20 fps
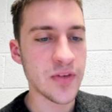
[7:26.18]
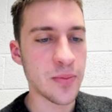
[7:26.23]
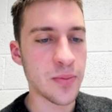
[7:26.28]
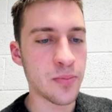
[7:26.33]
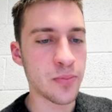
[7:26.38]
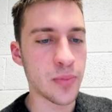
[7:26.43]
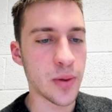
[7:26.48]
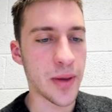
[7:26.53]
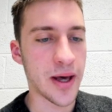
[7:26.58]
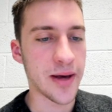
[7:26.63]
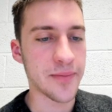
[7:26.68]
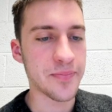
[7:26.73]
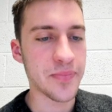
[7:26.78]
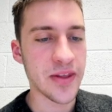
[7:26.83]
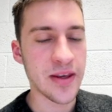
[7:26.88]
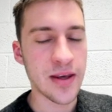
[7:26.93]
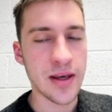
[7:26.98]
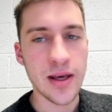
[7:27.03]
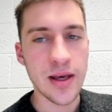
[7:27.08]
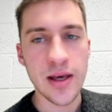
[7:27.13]
Bye-bye.
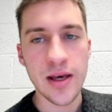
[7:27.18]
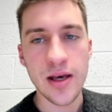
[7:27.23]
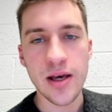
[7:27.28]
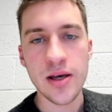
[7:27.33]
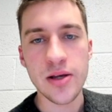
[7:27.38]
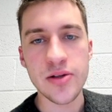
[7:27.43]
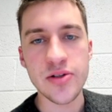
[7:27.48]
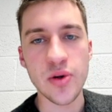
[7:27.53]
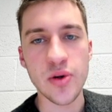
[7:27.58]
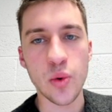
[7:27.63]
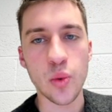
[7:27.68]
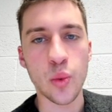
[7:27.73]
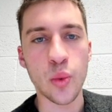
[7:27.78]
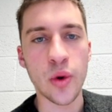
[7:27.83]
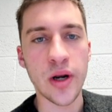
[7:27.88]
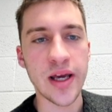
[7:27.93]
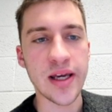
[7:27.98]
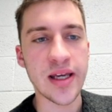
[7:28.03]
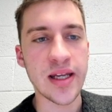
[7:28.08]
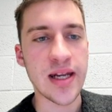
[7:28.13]
So
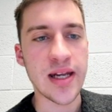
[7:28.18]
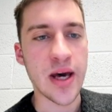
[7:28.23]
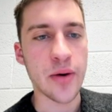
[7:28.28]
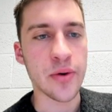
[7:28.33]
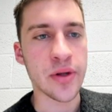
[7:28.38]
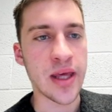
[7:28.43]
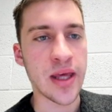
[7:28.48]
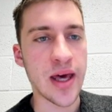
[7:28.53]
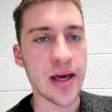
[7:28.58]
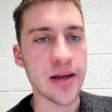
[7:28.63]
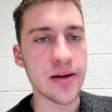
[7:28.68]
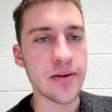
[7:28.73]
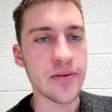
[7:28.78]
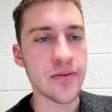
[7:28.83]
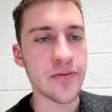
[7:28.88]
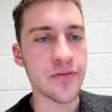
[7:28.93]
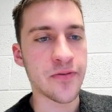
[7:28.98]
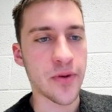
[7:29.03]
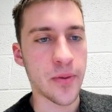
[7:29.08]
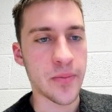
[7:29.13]
what I can now get
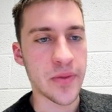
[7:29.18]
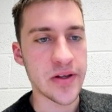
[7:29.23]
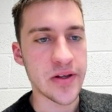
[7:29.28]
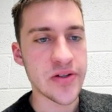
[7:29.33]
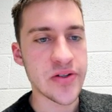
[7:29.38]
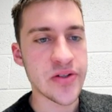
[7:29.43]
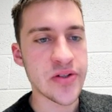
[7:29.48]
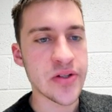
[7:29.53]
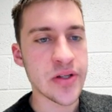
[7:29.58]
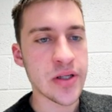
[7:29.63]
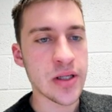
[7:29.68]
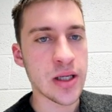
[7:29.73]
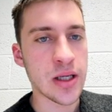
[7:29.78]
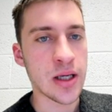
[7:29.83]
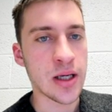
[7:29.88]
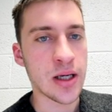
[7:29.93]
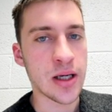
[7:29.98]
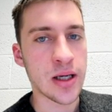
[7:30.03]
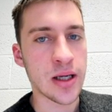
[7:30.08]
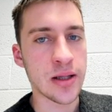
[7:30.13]
from this,
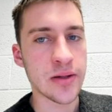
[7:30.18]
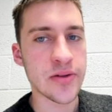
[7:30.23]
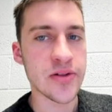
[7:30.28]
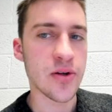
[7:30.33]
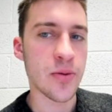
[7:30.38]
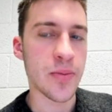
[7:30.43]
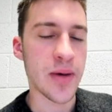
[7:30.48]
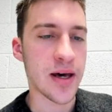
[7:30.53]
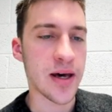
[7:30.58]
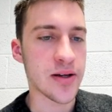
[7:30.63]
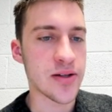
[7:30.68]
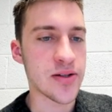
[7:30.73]
let's go back